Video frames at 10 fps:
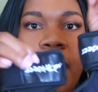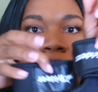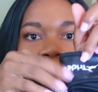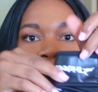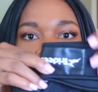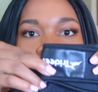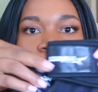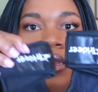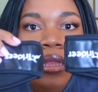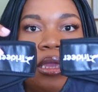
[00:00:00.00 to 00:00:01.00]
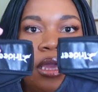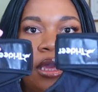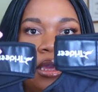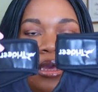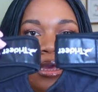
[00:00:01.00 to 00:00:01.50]
And the brand
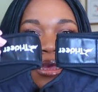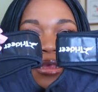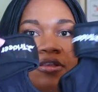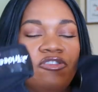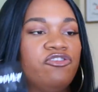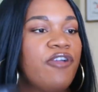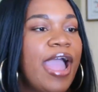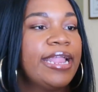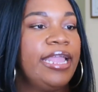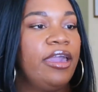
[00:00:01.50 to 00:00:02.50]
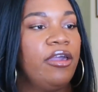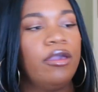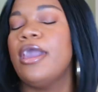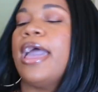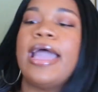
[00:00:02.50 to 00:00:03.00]
is
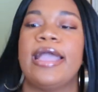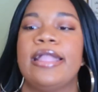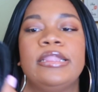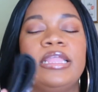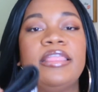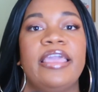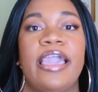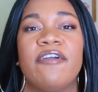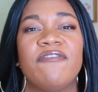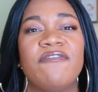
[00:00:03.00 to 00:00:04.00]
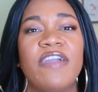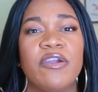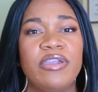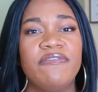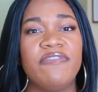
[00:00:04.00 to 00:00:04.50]
Tridare, and they are
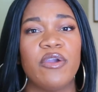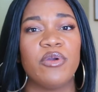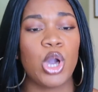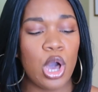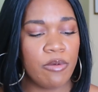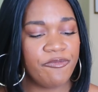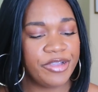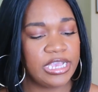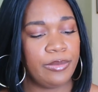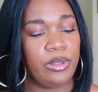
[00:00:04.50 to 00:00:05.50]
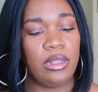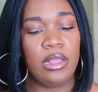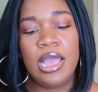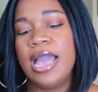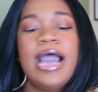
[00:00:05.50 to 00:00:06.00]
very, very
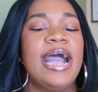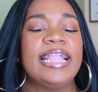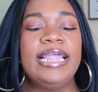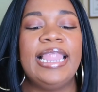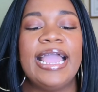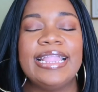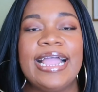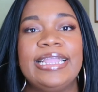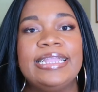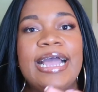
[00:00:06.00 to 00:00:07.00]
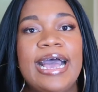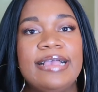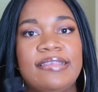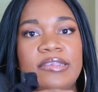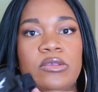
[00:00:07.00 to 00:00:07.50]
comfortable. And I like that it
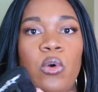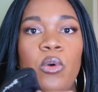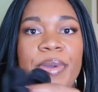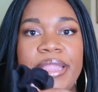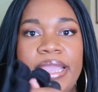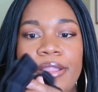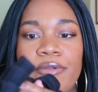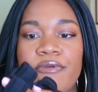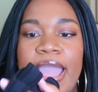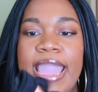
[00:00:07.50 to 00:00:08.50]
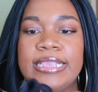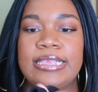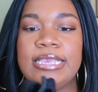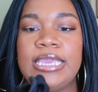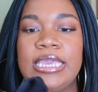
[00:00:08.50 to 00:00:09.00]
has this opening right
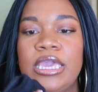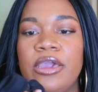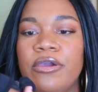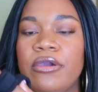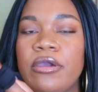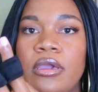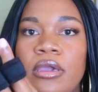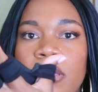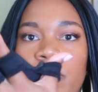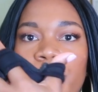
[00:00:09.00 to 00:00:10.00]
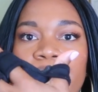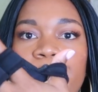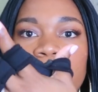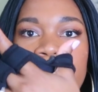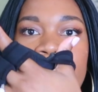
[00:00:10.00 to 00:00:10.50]
here when
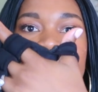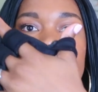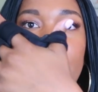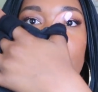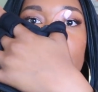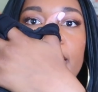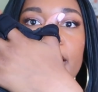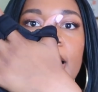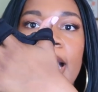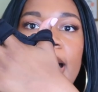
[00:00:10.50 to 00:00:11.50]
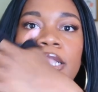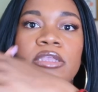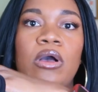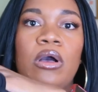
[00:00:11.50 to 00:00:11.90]
you push your hand in, and it